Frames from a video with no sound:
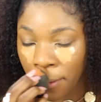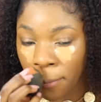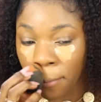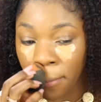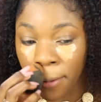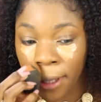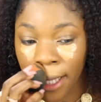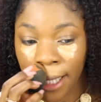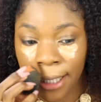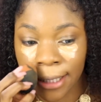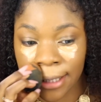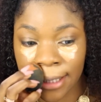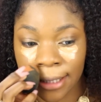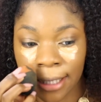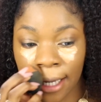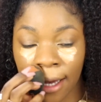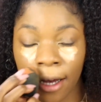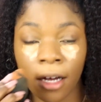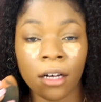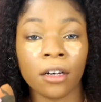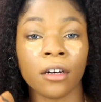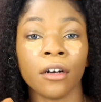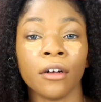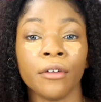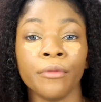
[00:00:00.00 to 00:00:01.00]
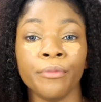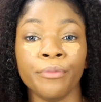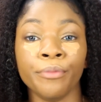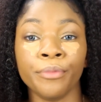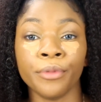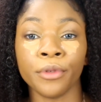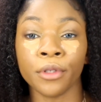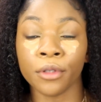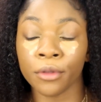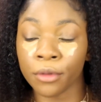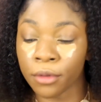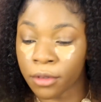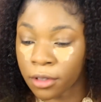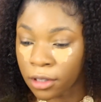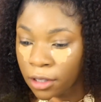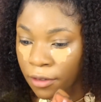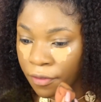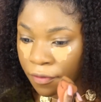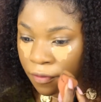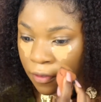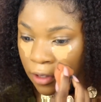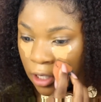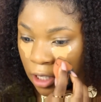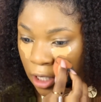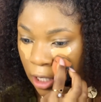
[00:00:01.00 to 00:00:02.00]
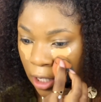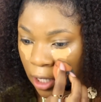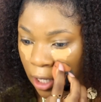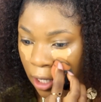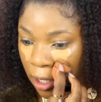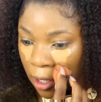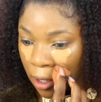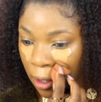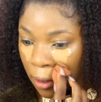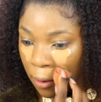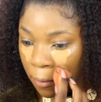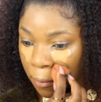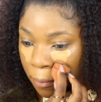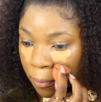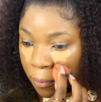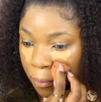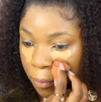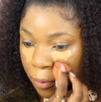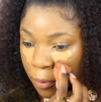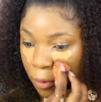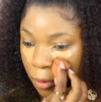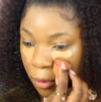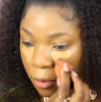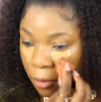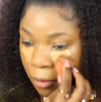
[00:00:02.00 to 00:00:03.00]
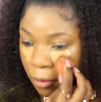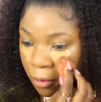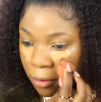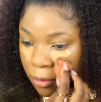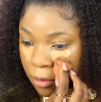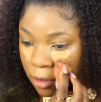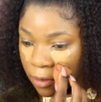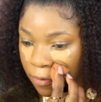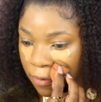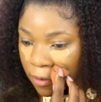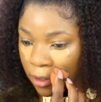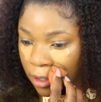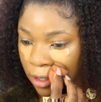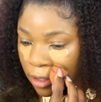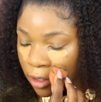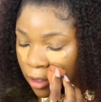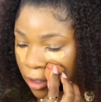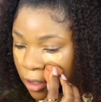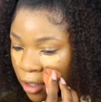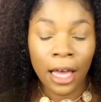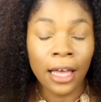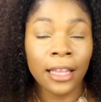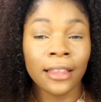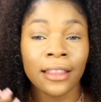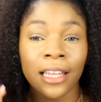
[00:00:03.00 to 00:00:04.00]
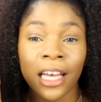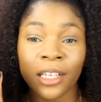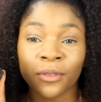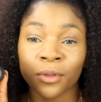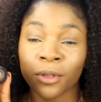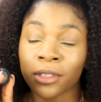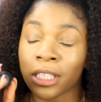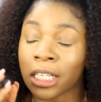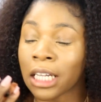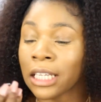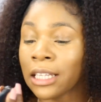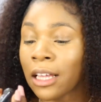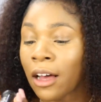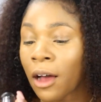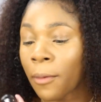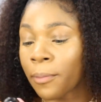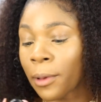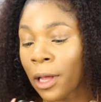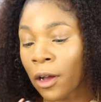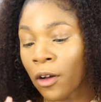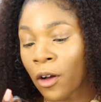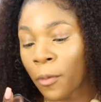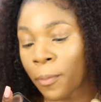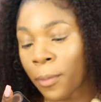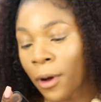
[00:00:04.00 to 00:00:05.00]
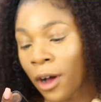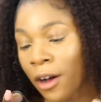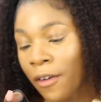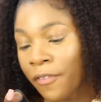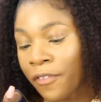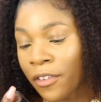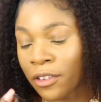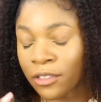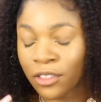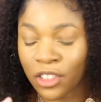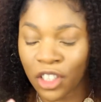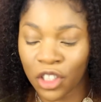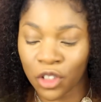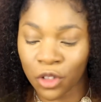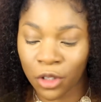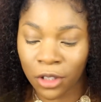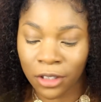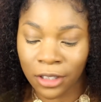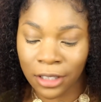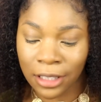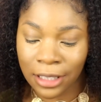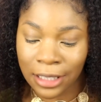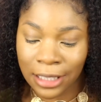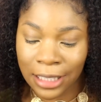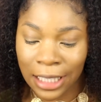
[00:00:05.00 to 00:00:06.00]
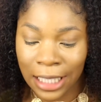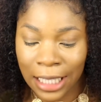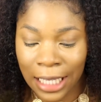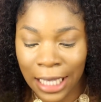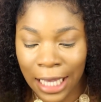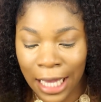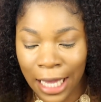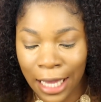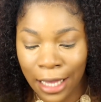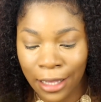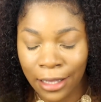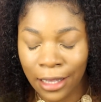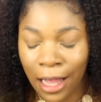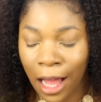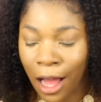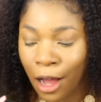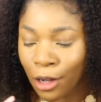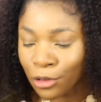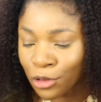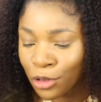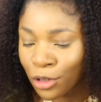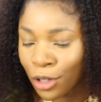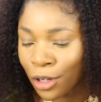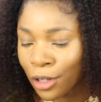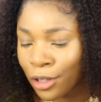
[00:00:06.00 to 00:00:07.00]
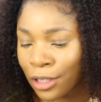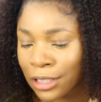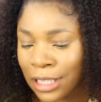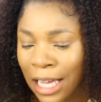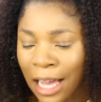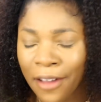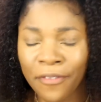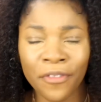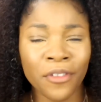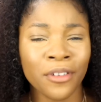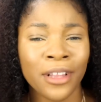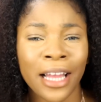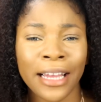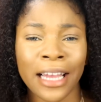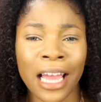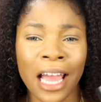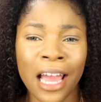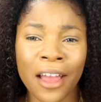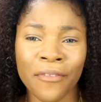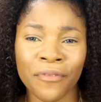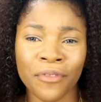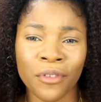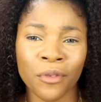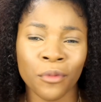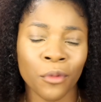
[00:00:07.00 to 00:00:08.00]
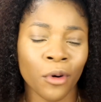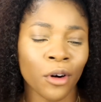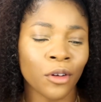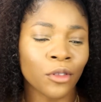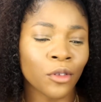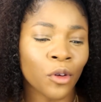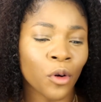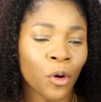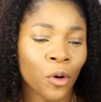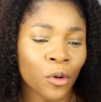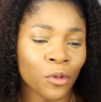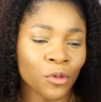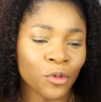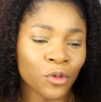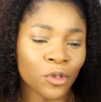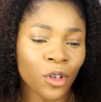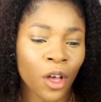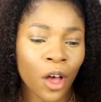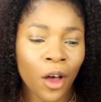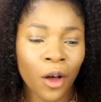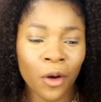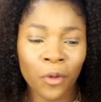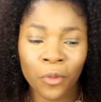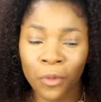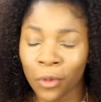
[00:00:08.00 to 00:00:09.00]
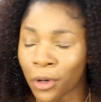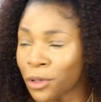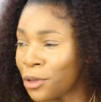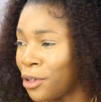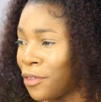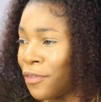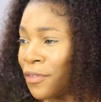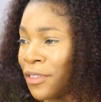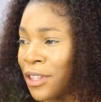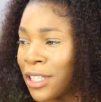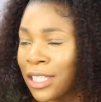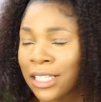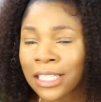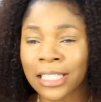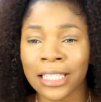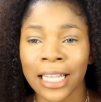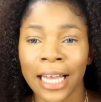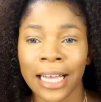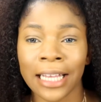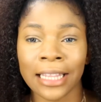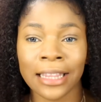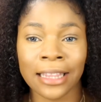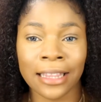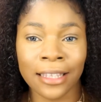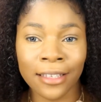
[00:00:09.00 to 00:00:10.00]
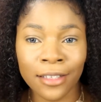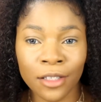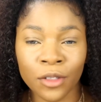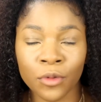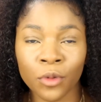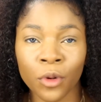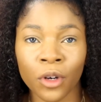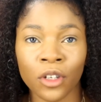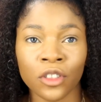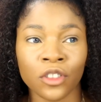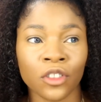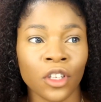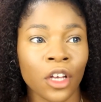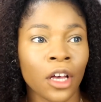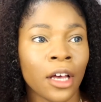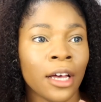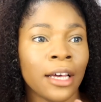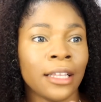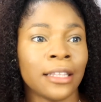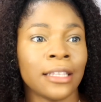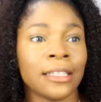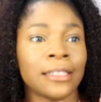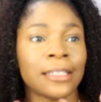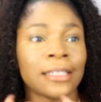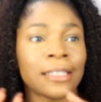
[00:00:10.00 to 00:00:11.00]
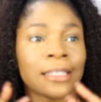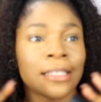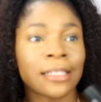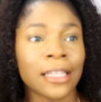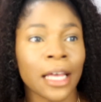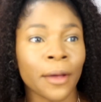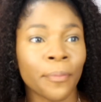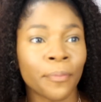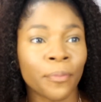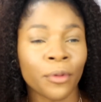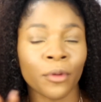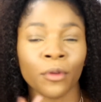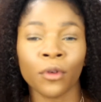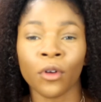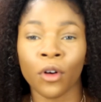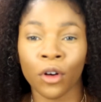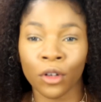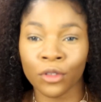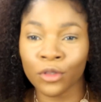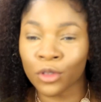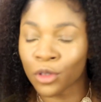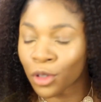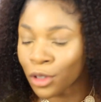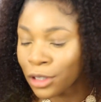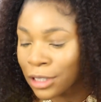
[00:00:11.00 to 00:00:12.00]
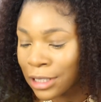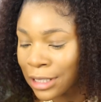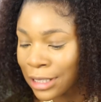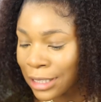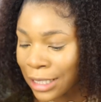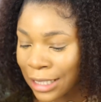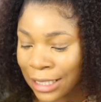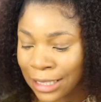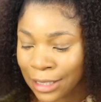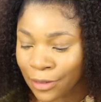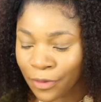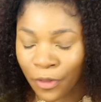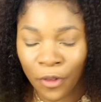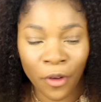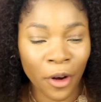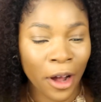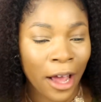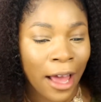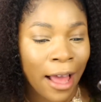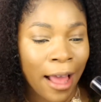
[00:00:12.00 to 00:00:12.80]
Blends out beautifully. Beautiful. Next, we're taking our Black Opal foundation stick in Out Chocolate. I feel like everyone owns one of these. Like, this was the staple contour sticks for